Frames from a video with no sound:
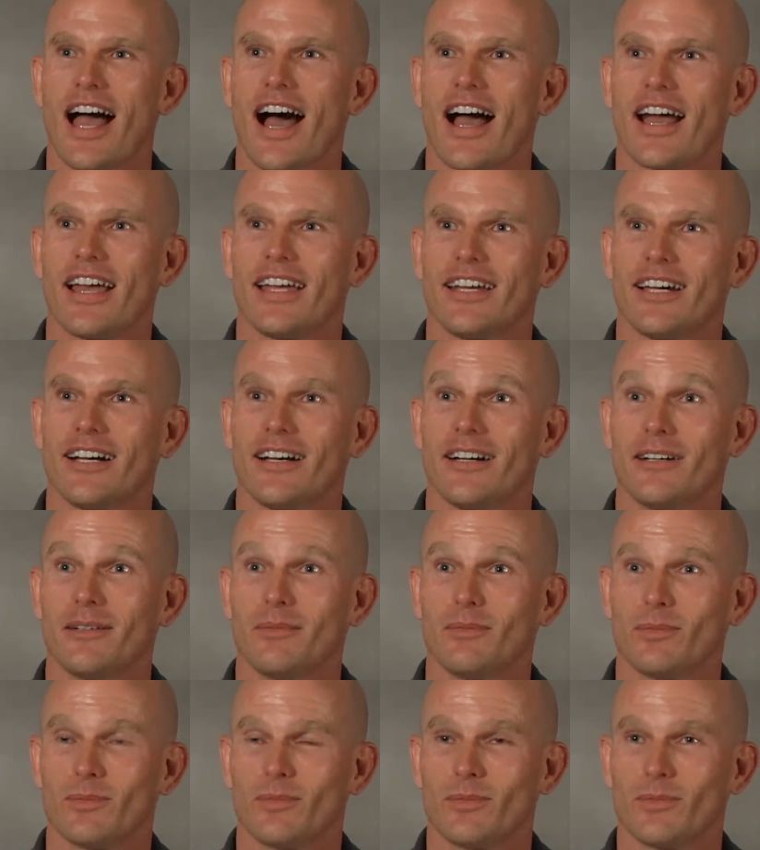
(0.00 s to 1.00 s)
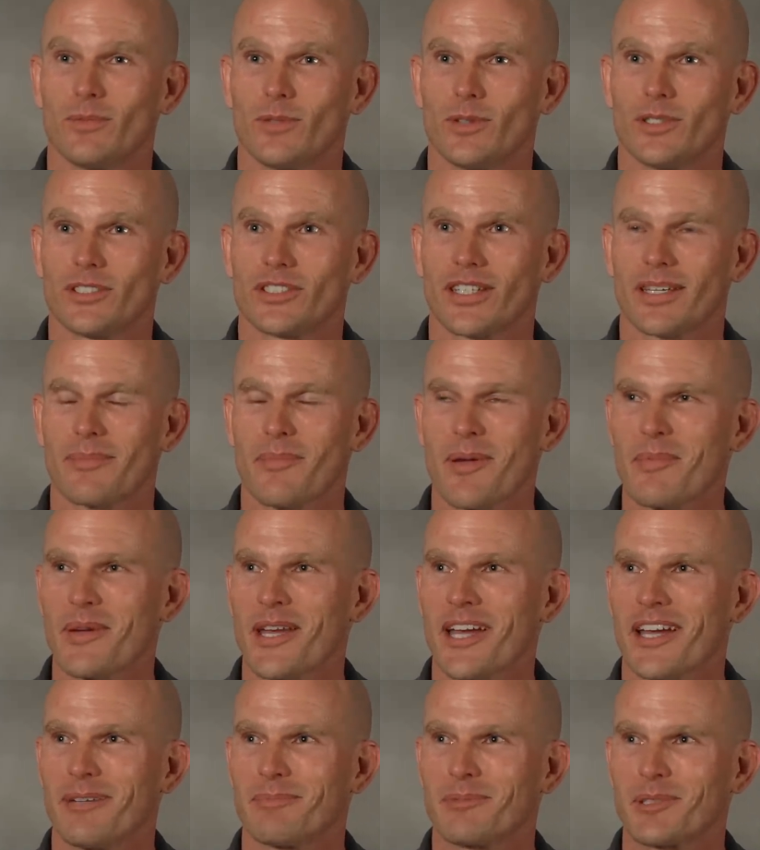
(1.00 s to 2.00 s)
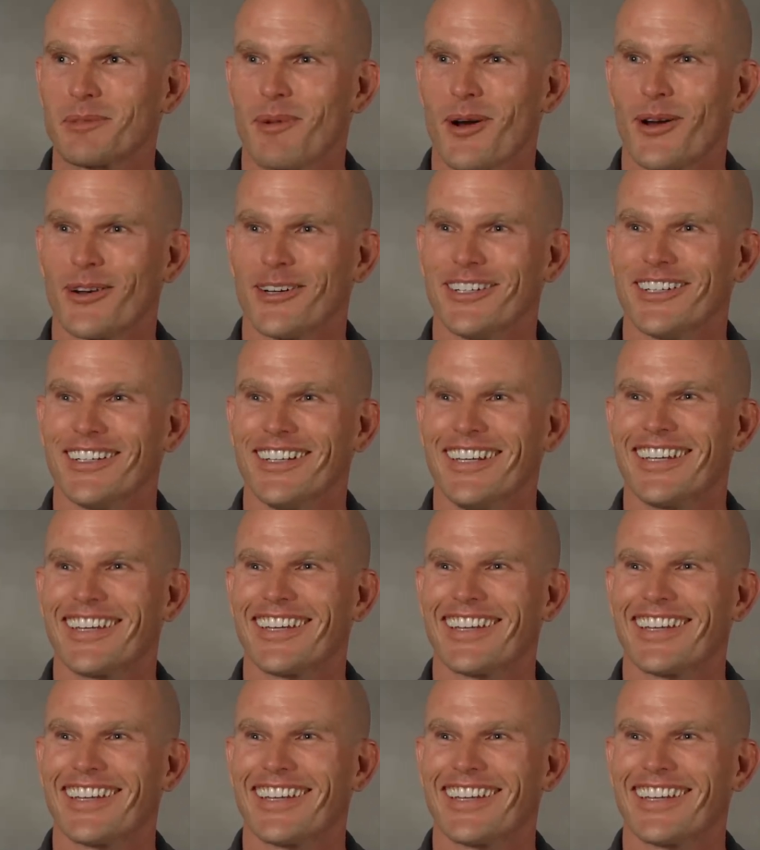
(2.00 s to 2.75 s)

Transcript: I um, was like, maybe I am smart.